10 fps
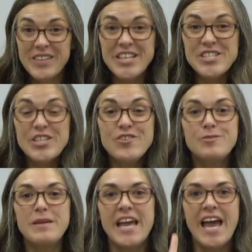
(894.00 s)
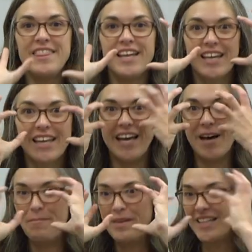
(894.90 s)
Excuse me. The
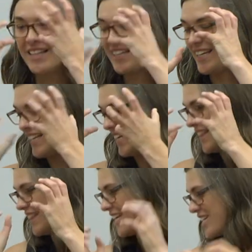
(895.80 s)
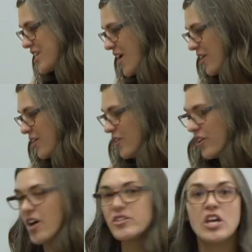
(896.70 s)
chameleon in the jungle
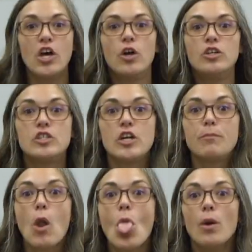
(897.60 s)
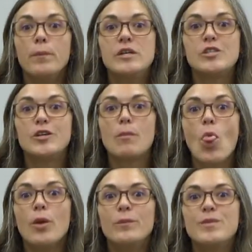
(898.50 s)
goes slurp, slurp,
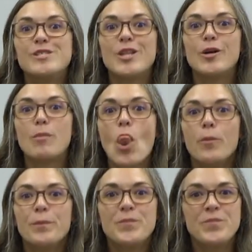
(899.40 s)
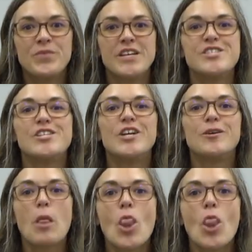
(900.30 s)
slurp, slurp,